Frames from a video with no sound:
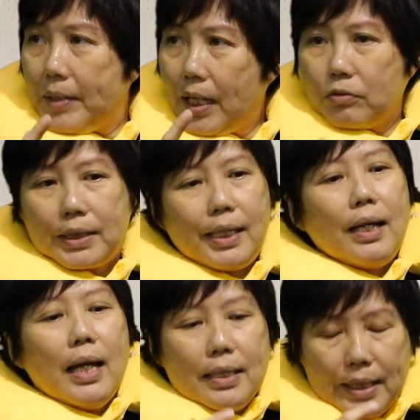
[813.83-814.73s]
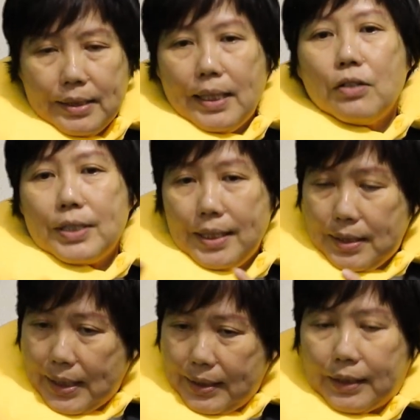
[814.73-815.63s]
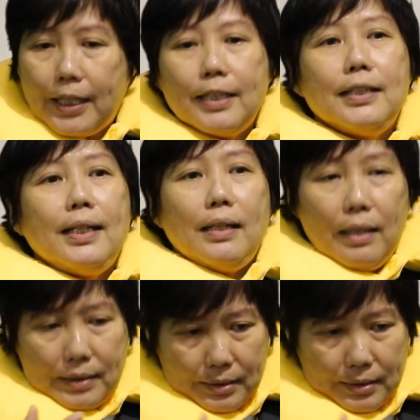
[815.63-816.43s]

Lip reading: be healthy. The cells is in the kidney,